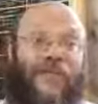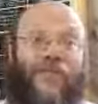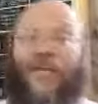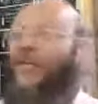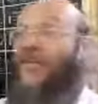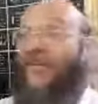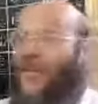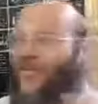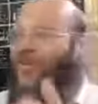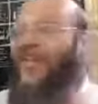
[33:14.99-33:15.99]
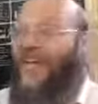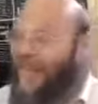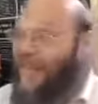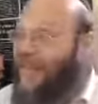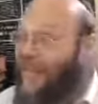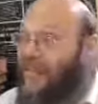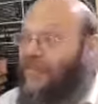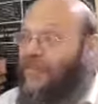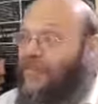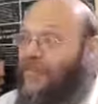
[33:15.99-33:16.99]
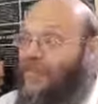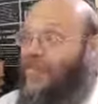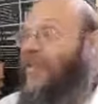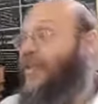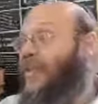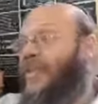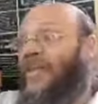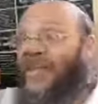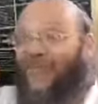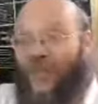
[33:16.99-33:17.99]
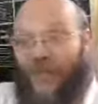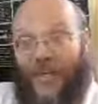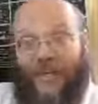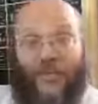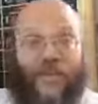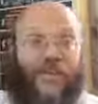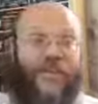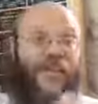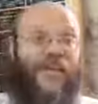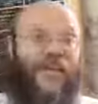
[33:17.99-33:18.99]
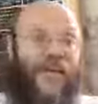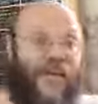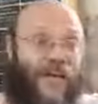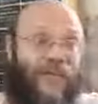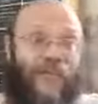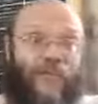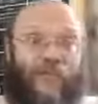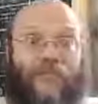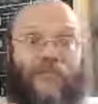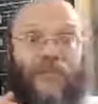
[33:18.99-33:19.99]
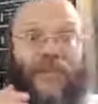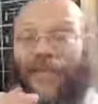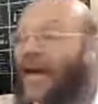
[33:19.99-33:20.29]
But you're not really eating here. You're eating in a different place. You're eating in a, in a